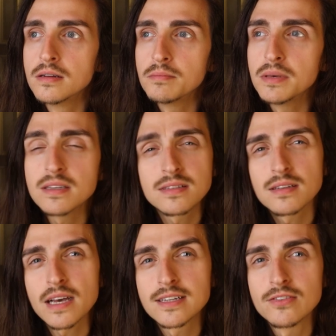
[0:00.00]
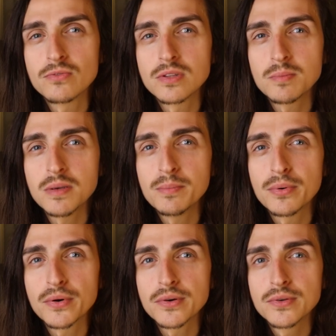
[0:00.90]
being selective with the
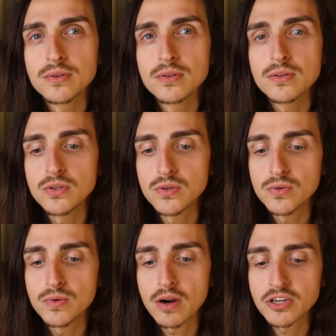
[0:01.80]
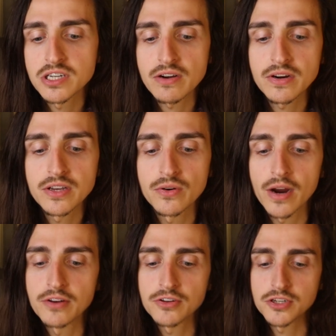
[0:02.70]
people you are sharing
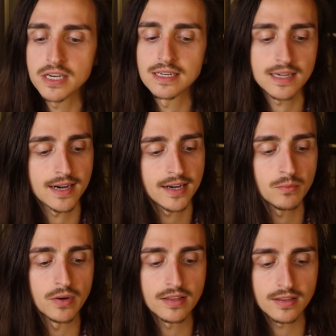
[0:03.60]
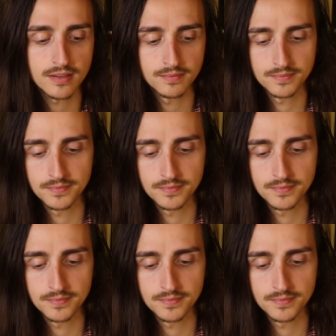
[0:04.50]
your energy and time with.